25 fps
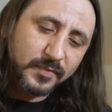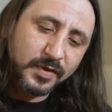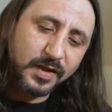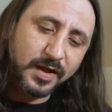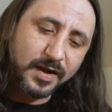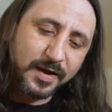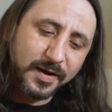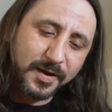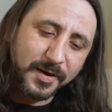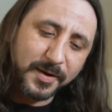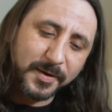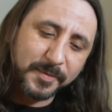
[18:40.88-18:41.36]

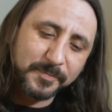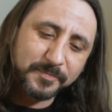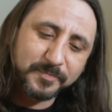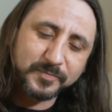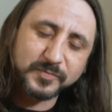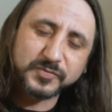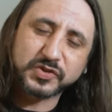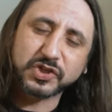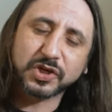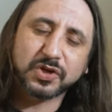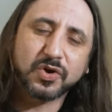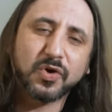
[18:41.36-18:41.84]

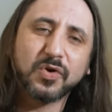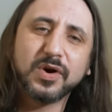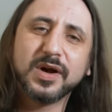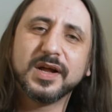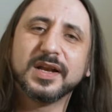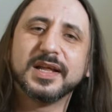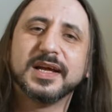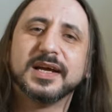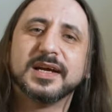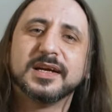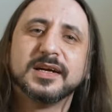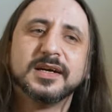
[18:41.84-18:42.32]
To
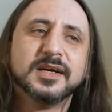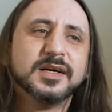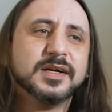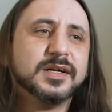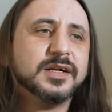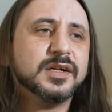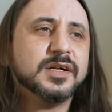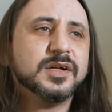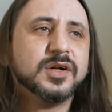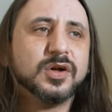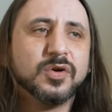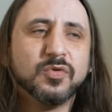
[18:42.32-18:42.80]
coil it,
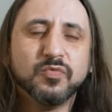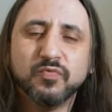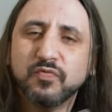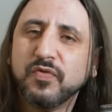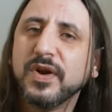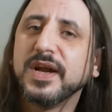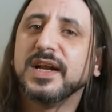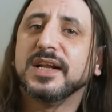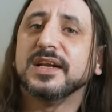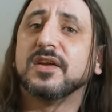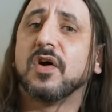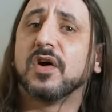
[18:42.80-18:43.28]

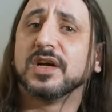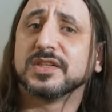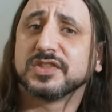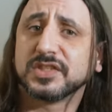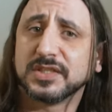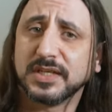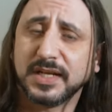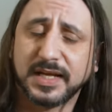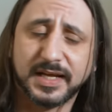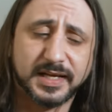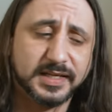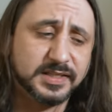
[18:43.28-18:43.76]
really
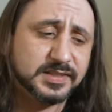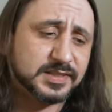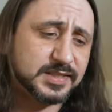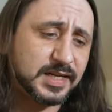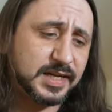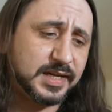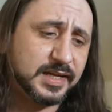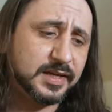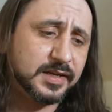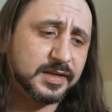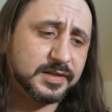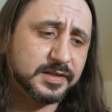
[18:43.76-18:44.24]
nice and
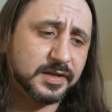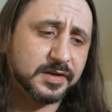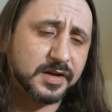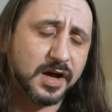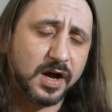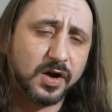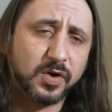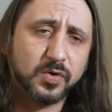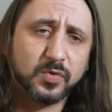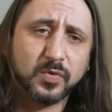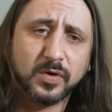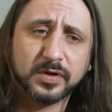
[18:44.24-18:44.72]
easy. You
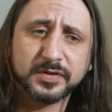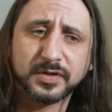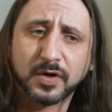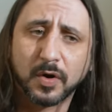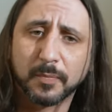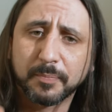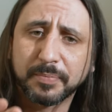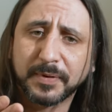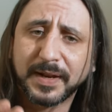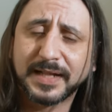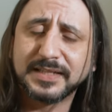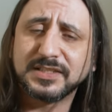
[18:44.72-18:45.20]
know, you've
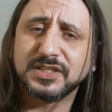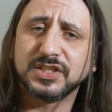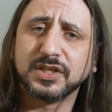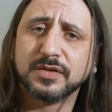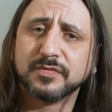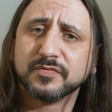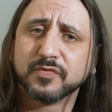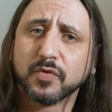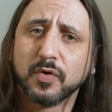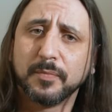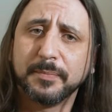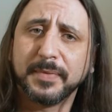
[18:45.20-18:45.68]
got plenty
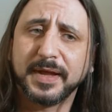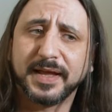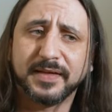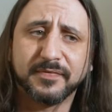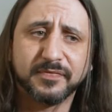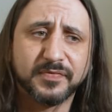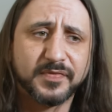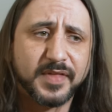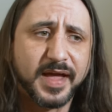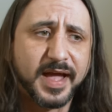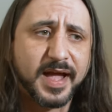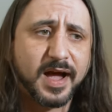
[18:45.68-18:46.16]
of room
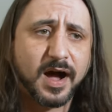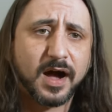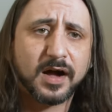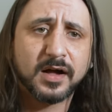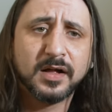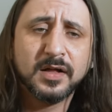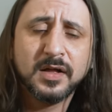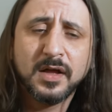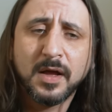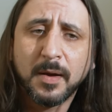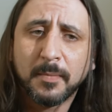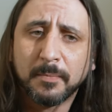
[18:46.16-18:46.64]
in
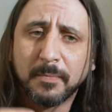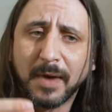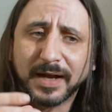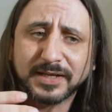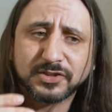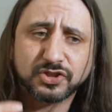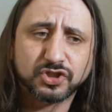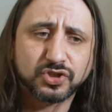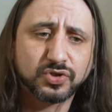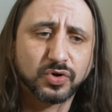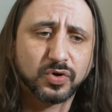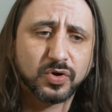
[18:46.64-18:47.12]
there.
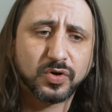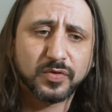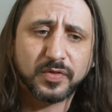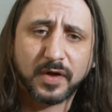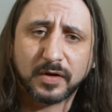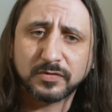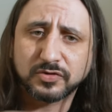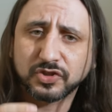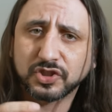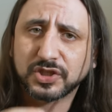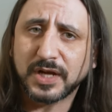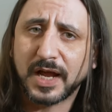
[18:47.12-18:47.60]
Make sure
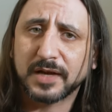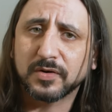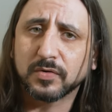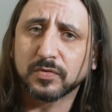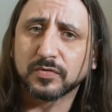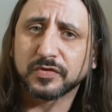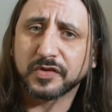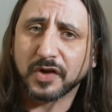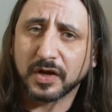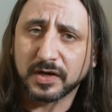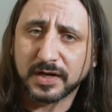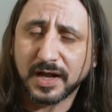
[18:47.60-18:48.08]
those
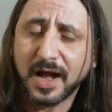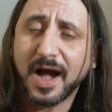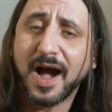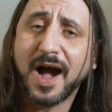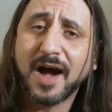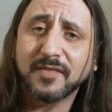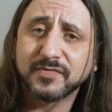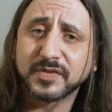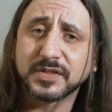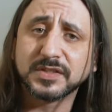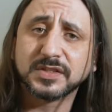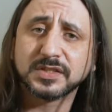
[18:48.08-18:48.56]
channels are
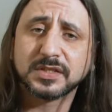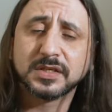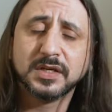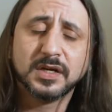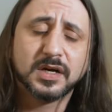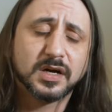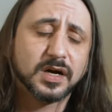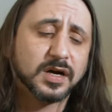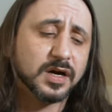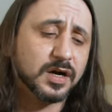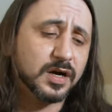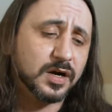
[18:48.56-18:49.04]
covered,
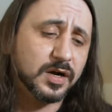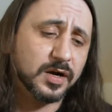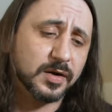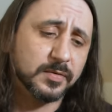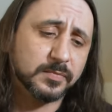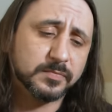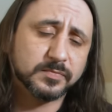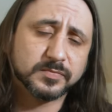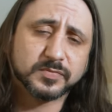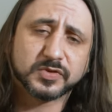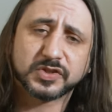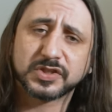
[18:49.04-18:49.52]

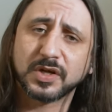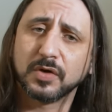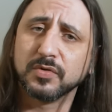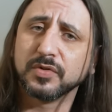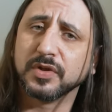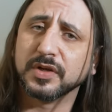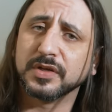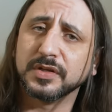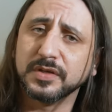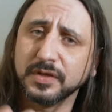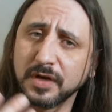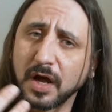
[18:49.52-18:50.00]
so
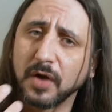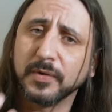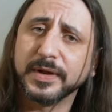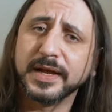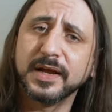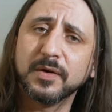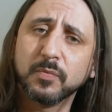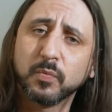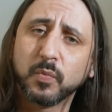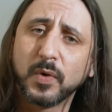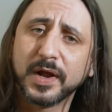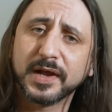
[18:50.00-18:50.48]
that, you know,
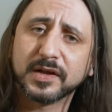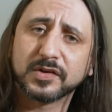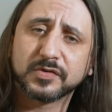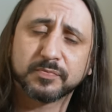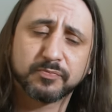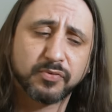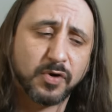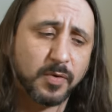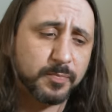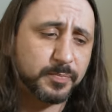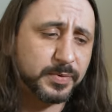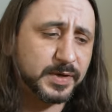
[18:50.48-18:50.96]
it wicks
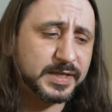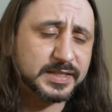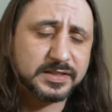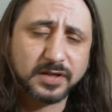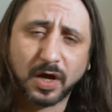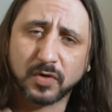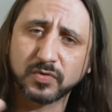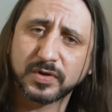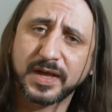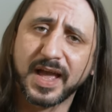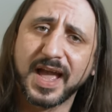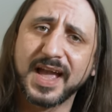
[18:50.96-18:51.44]
properly.
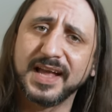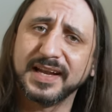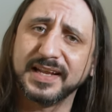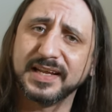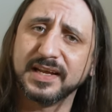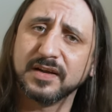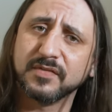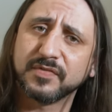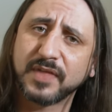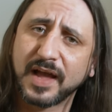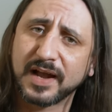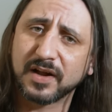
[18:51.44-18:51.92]
Don't get
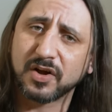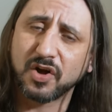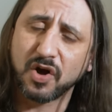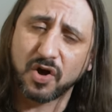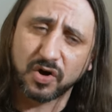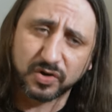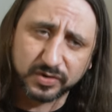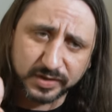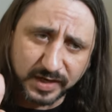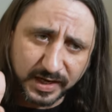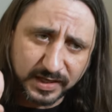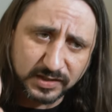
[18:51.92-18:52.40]
any of that
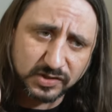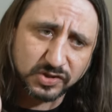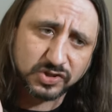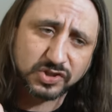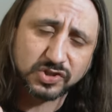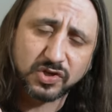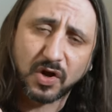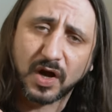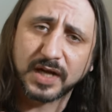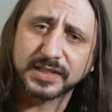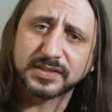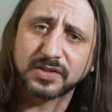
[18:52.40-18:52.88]
cotton
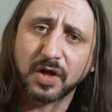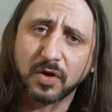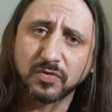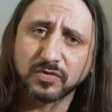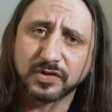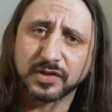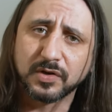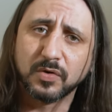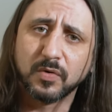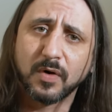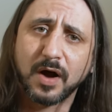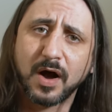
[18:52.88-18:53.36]
inside
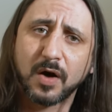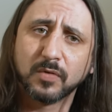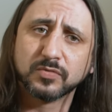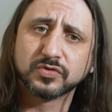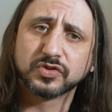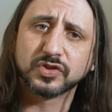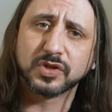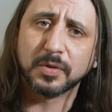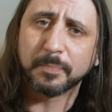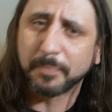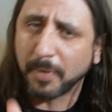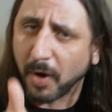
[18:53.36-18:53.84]
those little
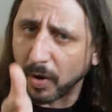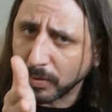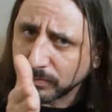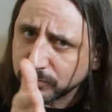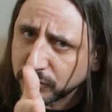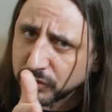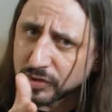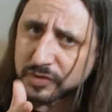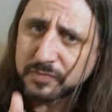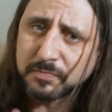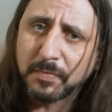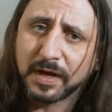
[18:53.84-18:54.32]
holes at the
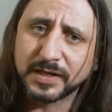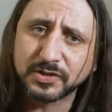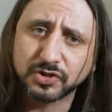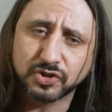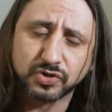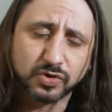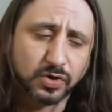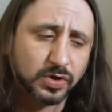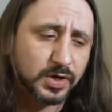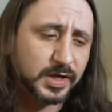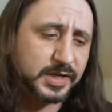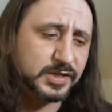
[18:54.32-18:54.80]
bottom. Just make
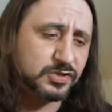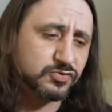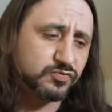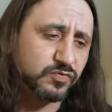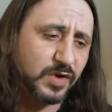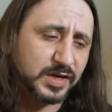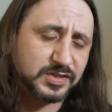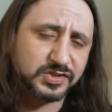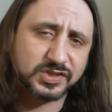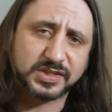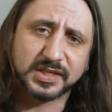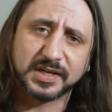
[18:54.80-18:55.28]
sure it's
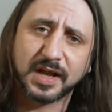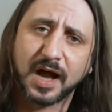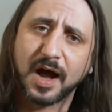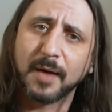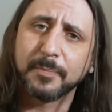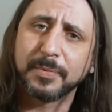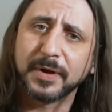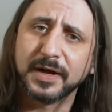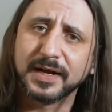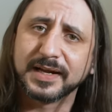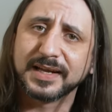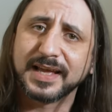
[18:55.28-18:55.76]
resting
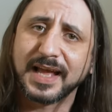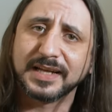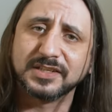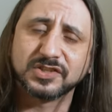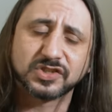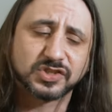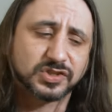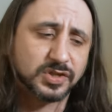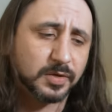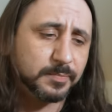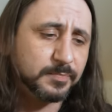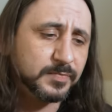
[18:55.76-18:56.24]
up
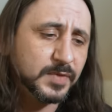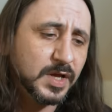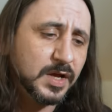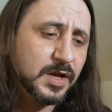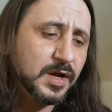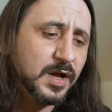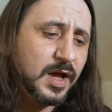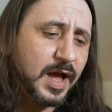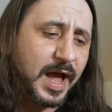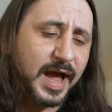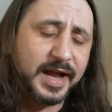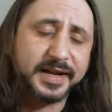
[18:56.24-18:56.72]
against them,
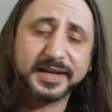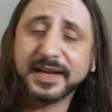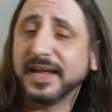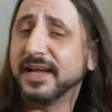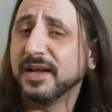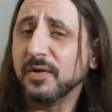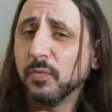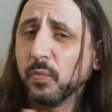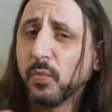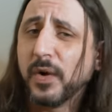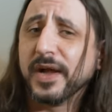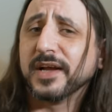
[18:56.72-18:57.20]
and
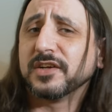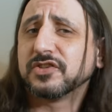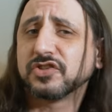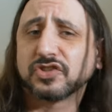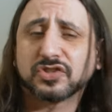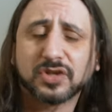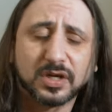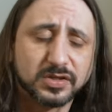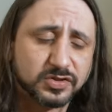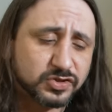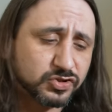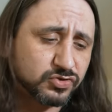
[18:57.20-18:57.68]
it
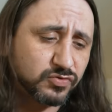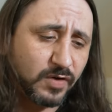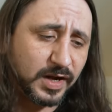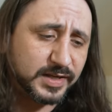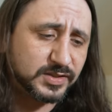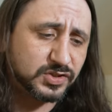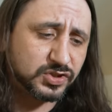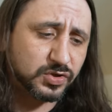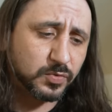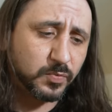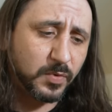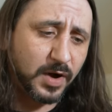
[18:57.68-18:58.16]
wicks
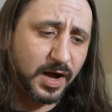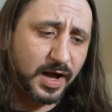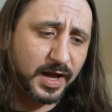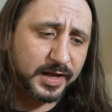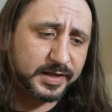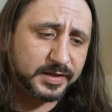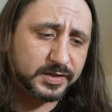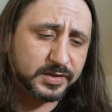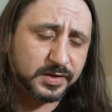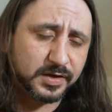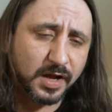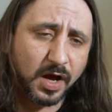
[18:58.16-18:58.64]
straight
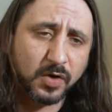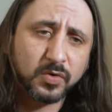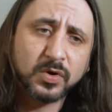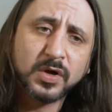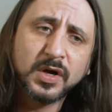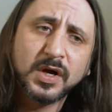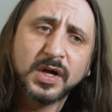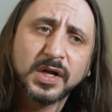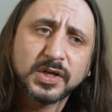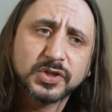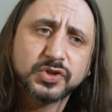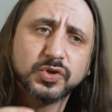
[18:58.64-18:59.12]
away. You know,
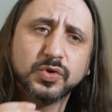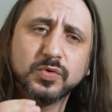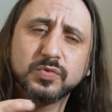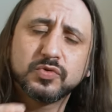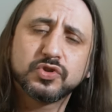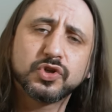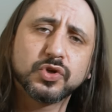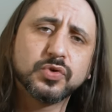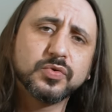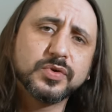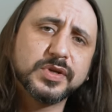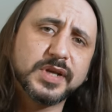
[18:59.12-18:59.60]
you
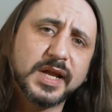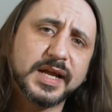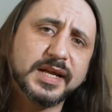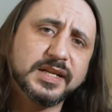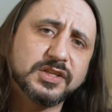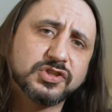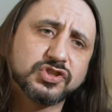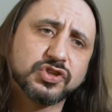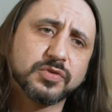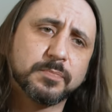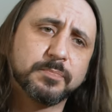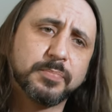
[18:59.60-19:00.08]
do
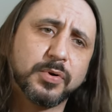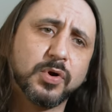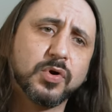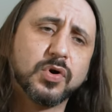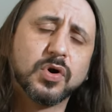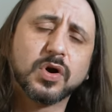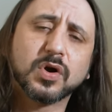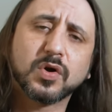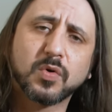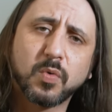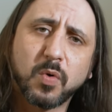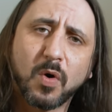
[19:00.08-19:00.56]
need to
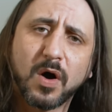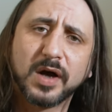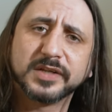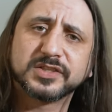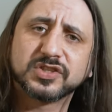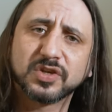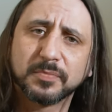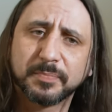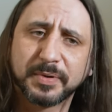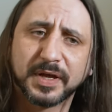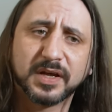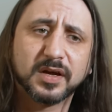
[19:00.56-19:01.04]
put
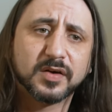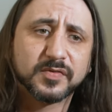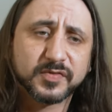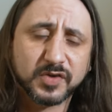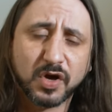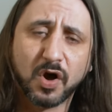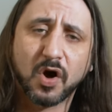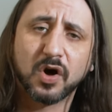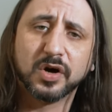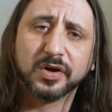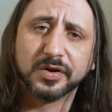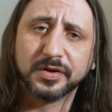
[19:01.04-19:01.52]
quite a bit of
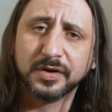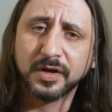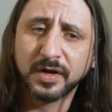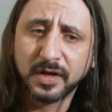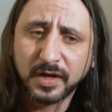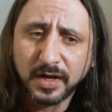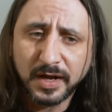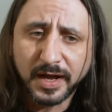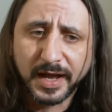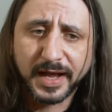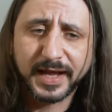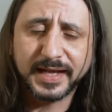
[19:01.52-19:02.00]
cotton
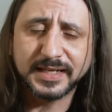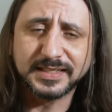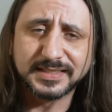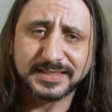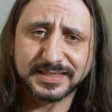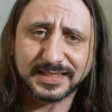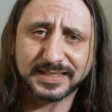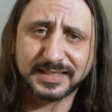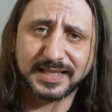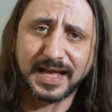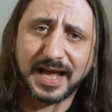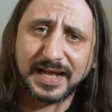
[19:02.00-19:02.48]

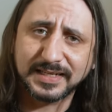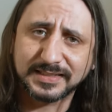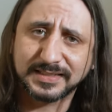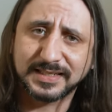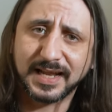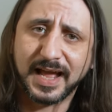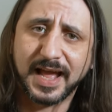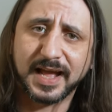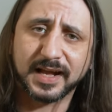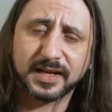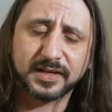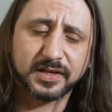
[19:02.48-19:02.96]
into that
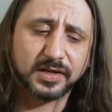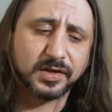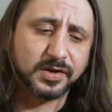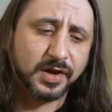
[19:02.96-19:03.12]
deck.